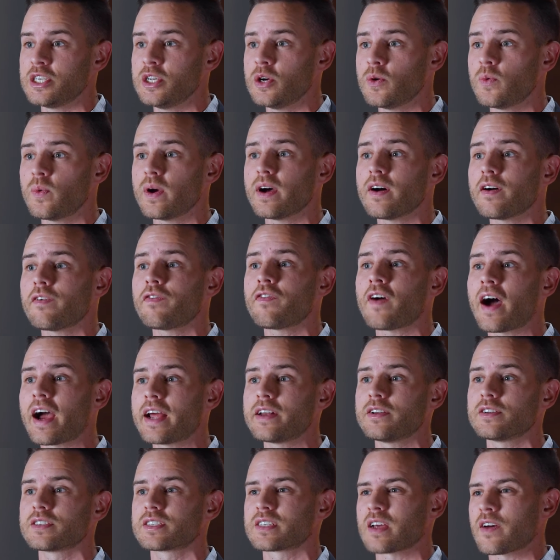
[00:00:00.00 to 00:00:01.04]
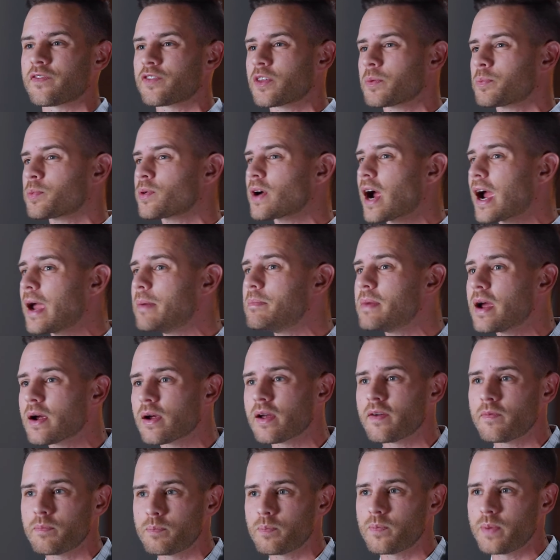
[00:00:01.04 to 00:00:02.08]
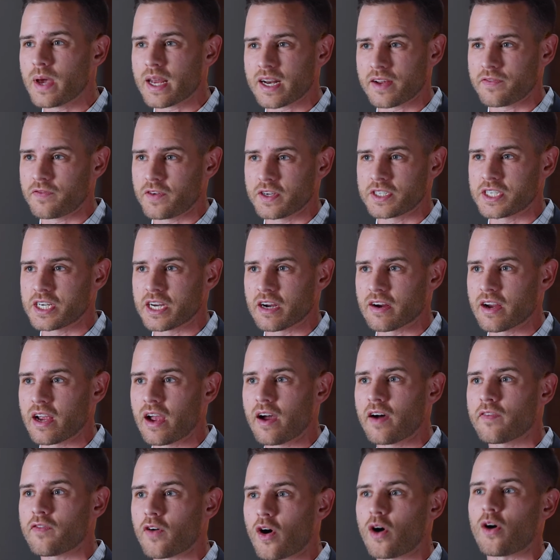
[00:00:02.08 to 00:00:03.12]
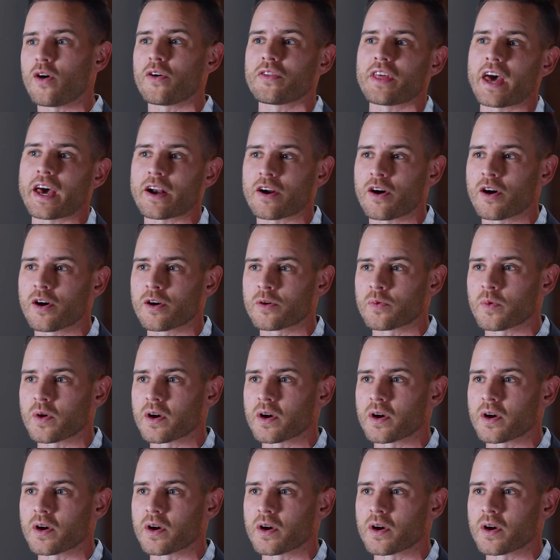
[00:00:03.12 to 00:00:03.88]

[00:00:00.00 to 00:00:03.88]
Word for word: you will find yourself the primary beneficiary of all that hard